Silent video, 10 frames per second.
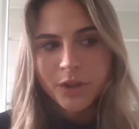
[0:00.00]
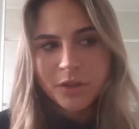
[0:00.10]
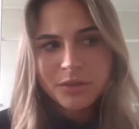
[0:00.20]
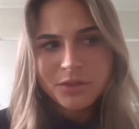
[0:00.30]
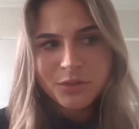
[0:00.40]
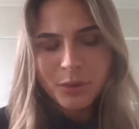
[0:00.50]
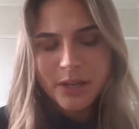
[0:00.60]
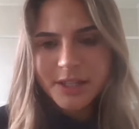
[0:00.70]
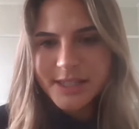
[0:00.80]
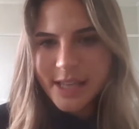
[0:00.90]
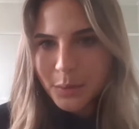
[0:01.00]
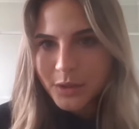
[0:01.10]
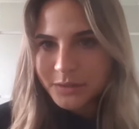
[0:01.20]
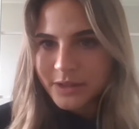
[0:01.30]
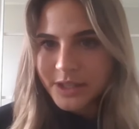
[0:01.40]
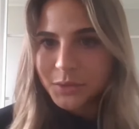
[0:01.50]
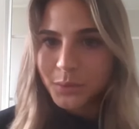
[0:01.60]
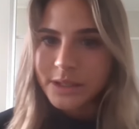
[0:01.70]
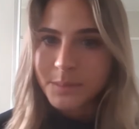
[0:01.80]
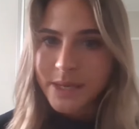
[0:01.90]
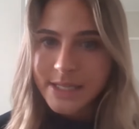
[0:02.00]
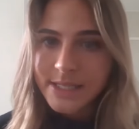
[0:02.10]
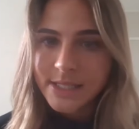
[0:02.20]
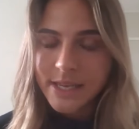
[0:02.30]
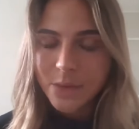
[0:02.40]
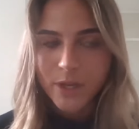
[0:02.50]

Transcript: we don't truly understand what inflation really means,